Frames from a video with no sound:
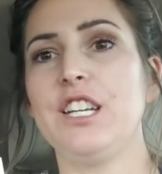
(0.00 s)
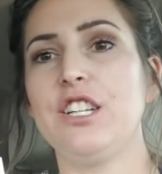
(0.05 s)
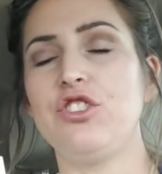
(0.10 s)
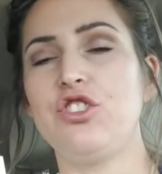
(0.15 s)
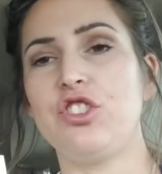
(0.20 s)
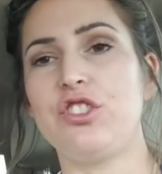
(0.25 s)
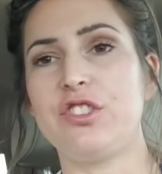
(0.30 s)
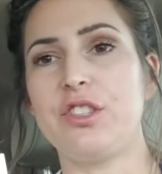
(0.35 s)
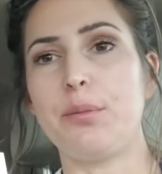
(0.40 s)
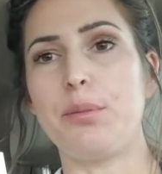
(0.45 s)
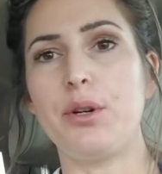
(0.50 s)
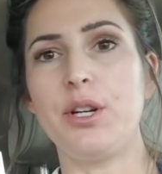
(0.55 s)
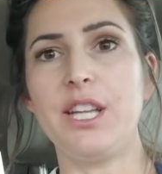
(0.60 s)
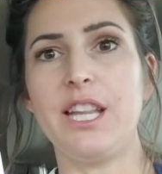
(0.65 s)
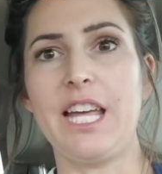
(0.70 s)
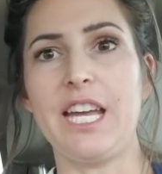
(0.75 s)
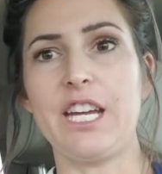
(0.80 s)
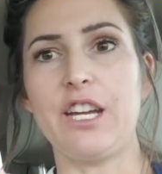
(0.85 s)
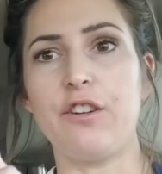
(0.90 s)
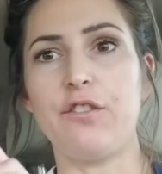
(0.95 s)
just to put
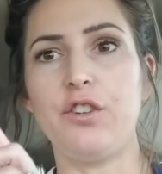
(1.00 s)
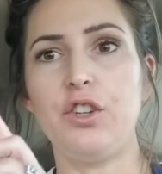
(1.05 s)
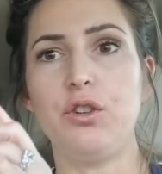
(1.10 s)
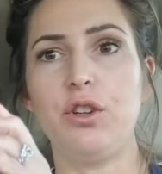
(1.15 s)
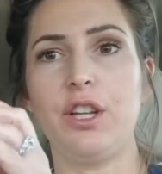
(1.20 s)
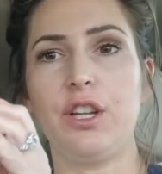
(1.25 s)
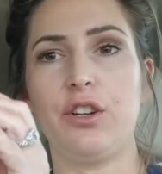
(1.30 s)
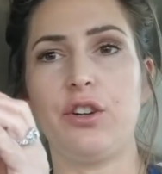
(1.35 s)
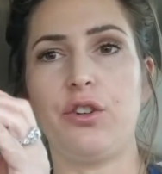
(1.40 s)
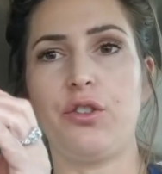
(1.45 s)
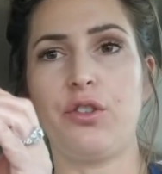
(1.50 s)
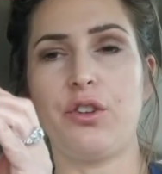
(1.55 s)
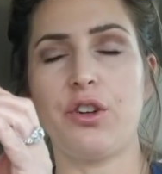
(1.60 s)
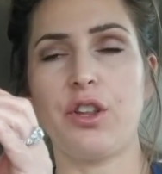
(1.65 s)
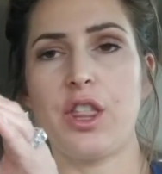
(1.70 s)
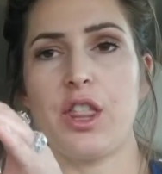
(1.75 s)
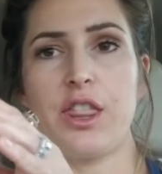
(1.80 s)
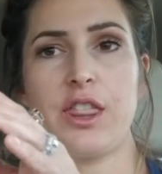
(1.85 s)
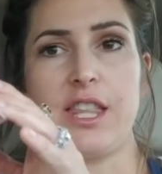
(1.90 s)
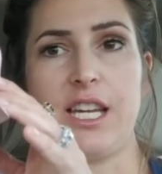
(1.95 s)
like a few little
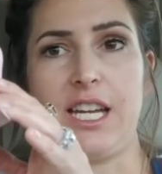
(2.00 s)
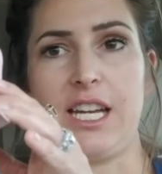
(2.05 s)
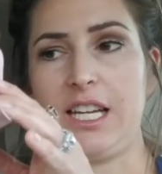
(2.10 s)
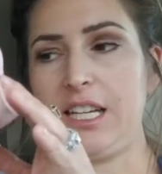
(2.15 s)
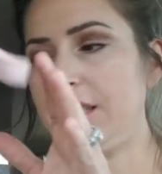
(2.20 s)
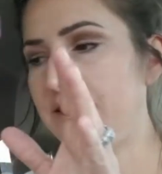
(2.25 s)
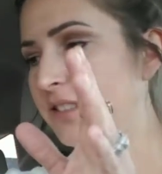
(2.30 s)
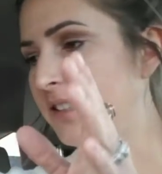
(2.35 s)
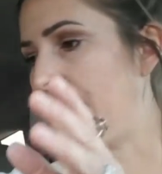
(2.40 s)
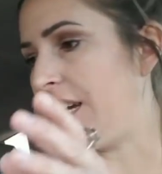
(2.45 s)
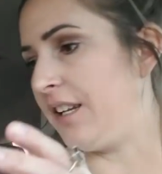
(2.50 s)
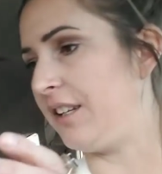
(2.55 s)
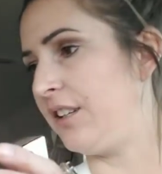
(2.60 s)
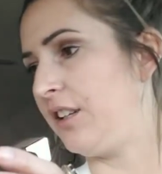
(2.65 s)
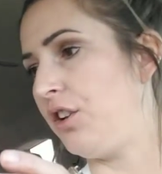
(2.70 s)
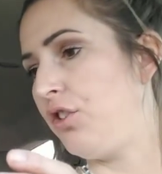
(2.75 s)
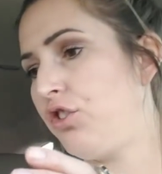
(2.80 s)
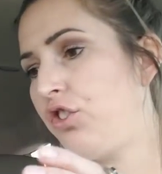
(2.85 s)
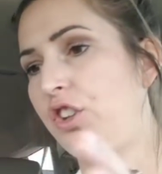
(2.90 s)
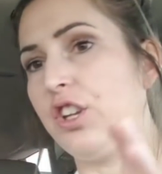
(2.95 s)
things that
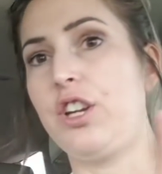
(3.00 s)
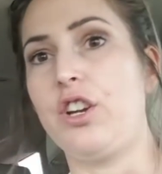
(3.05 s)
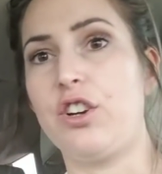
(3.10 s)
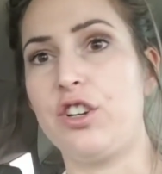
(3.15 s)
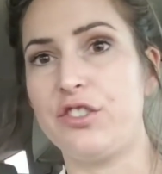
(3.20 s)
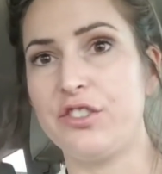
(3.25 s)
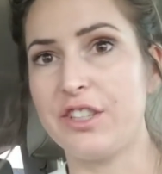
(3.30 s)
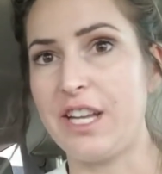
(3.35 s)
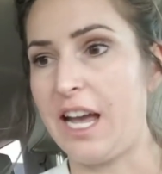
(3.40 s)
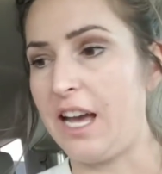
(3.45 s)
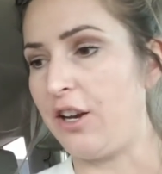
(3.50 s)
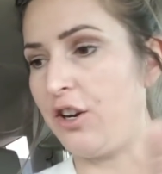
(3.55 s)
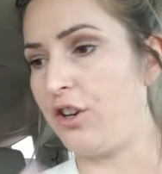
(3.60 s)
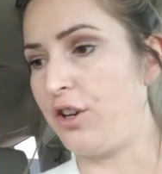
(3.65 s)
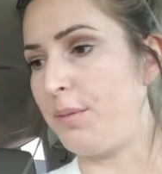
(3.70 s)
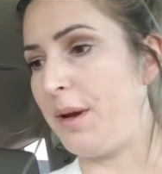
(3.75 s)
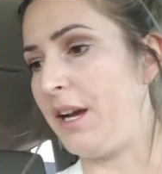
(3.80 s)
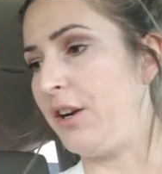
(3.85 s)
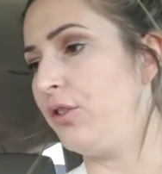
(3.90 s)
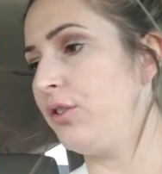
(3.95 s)
usually are scattered
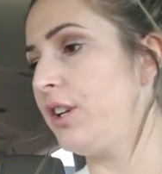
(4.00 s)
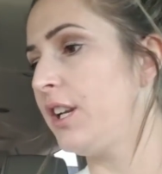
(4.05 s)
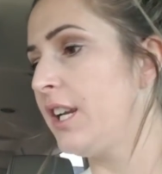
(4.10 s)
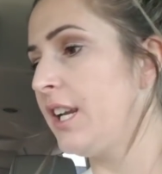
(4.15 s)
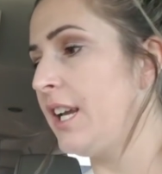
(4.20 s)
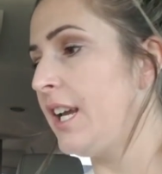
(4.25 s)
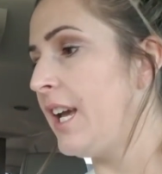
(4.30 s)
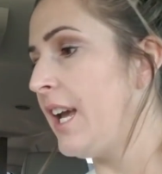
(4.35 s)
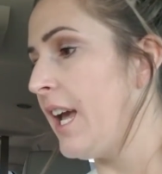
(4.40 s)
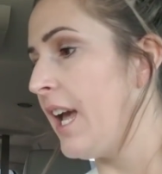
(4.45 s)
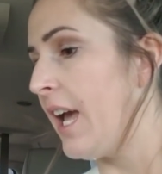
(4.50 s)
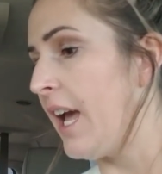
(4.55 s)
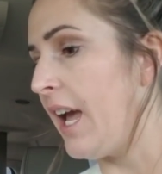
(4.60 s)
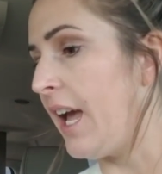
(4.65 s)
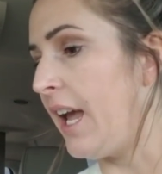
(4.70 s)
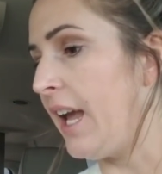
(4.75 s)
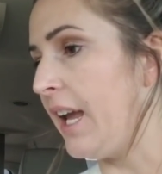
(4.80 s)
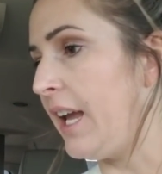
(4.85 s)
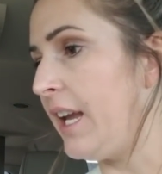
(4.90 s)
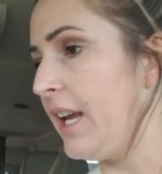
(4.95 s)
about.
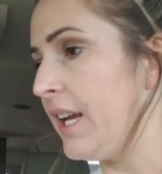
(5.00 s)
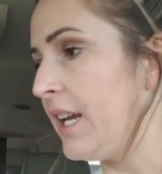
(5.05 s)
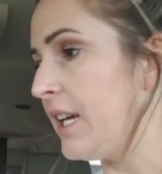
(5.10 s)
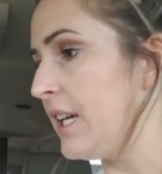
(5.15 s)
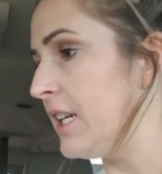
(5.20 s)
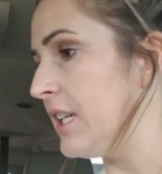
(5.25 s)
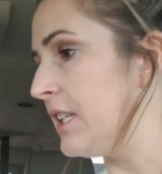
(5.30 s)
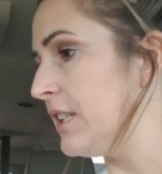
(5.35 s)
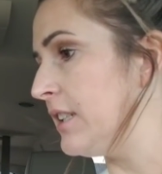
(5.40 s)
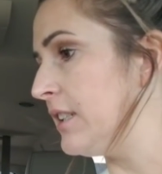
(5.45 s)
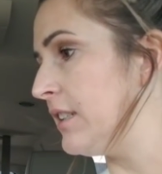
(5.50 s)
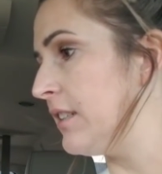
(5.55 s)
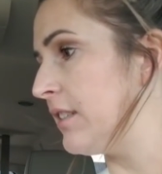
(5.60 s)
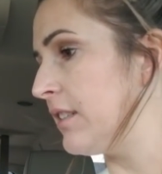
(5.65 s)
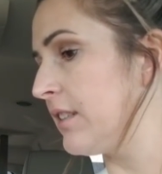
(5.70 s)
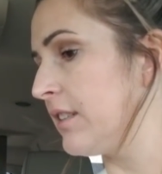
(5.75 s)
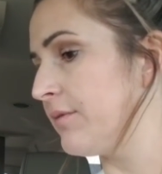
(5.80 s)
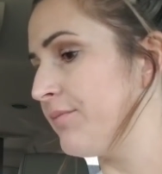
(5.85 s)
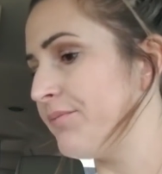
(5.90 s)
And